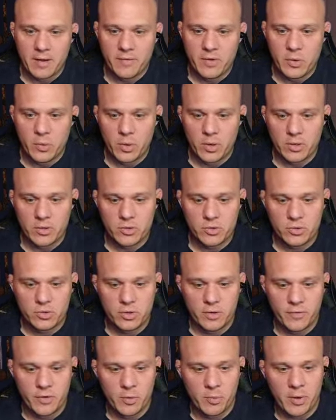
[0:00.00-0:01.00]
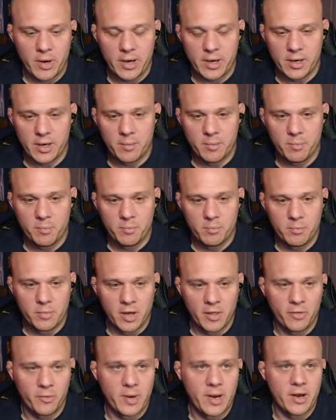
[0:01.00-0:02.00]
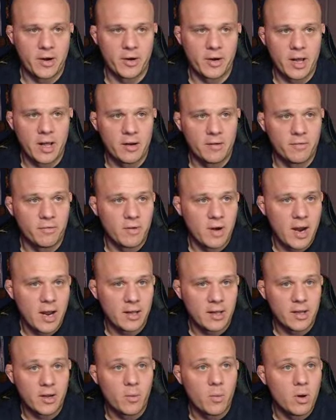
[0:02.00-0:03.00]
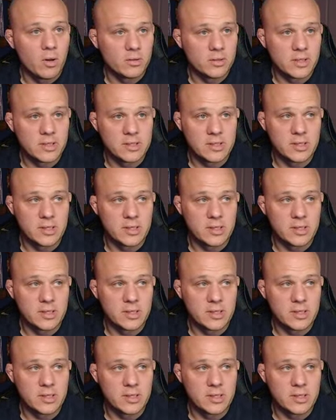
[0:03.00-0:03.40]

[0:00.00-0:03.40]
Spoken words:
If you're bringing in a $300 frag, like a Walt Disney